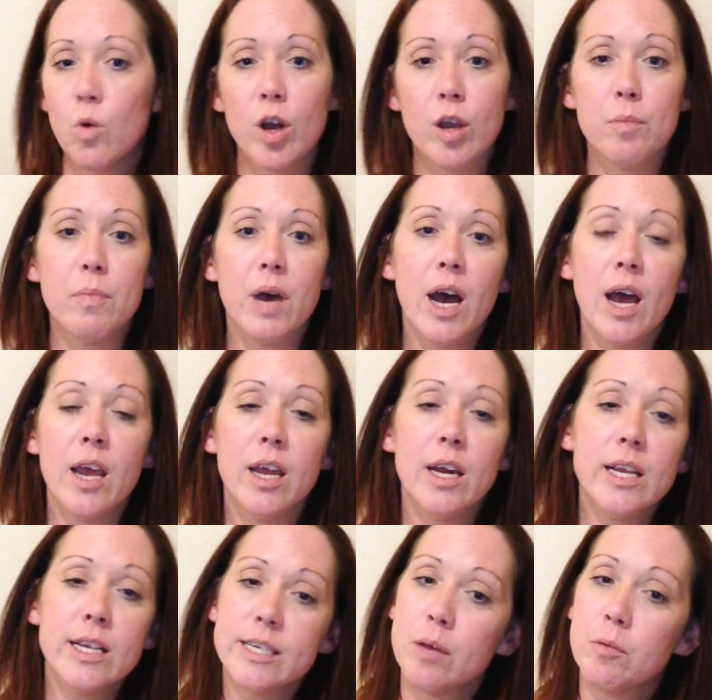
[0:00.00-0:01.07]
walking by and
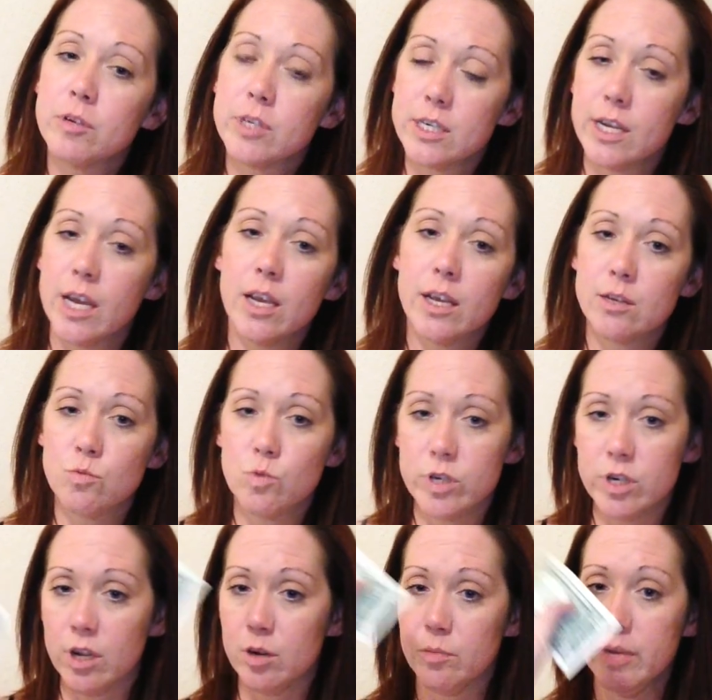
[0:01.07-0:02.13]
he's able to take his
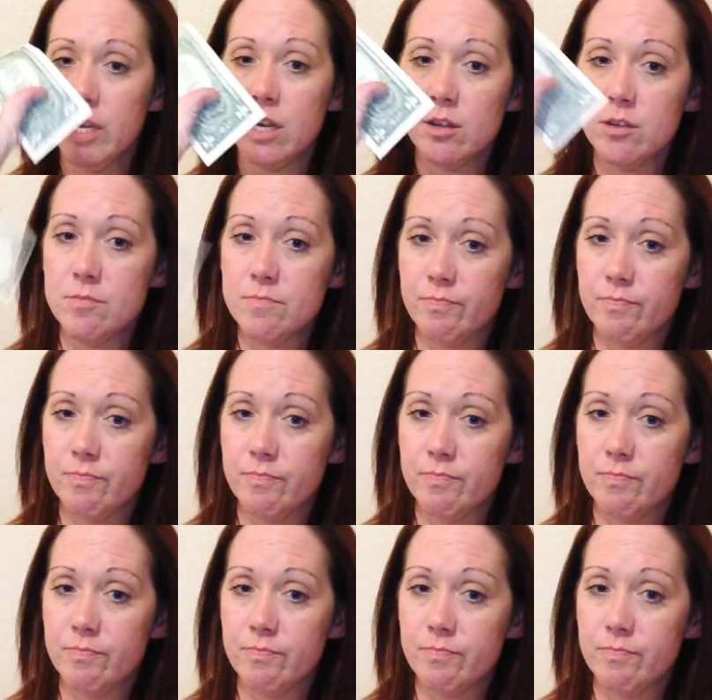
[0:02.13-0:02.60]
$1 bill